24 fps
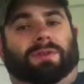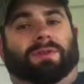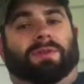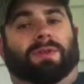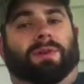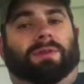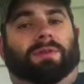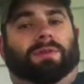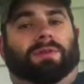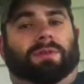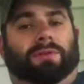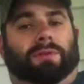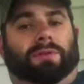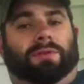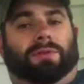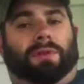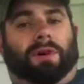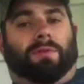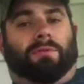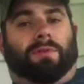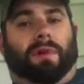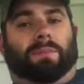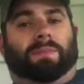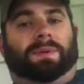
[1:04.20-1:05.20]
to go through
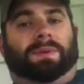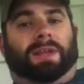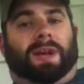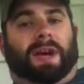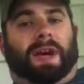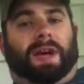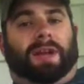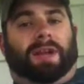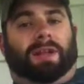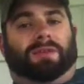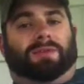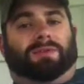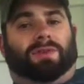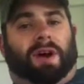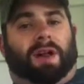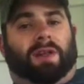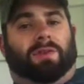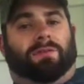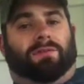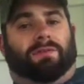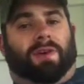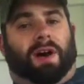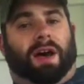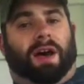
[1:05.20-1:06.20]
their website and try
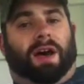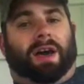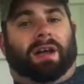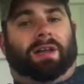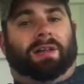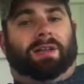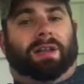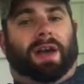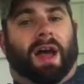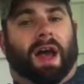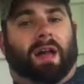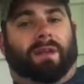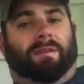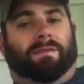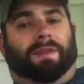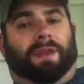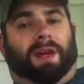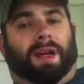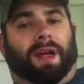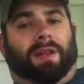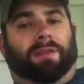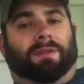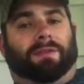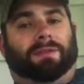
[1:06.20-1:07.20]
to find, out of the
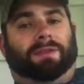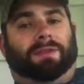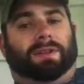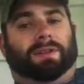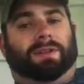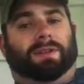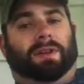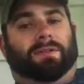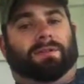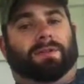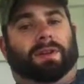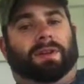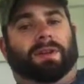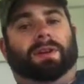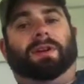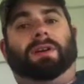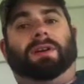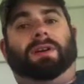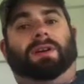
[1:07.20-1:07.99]
hundreds of different